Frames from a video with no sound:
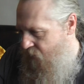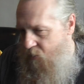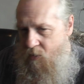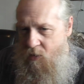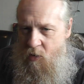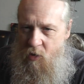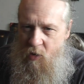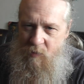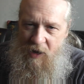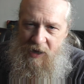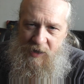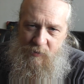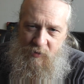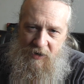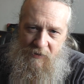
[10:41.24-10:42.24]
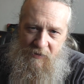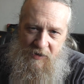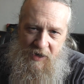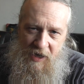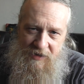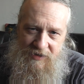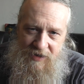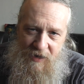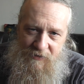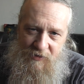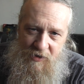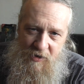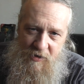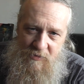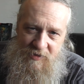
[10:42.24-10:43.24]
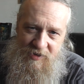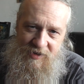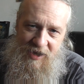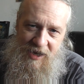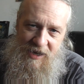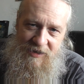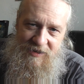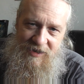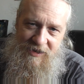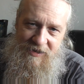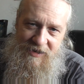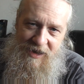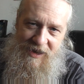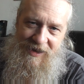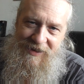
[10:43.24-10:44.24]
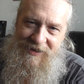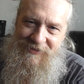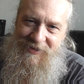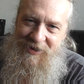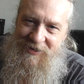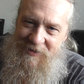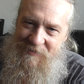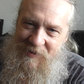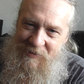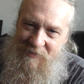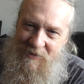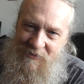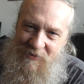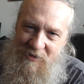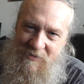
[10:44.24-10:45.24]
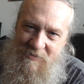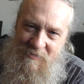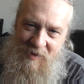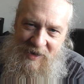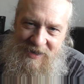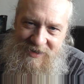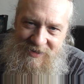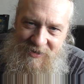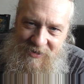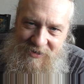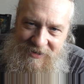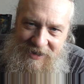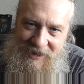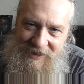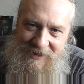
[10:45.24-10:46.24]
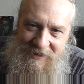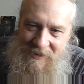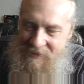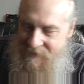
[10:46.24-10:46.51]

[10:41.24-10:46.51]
Oh man, I'm going to have a nice afternoon today, I tell you. I'm going to be reviewing beers all day.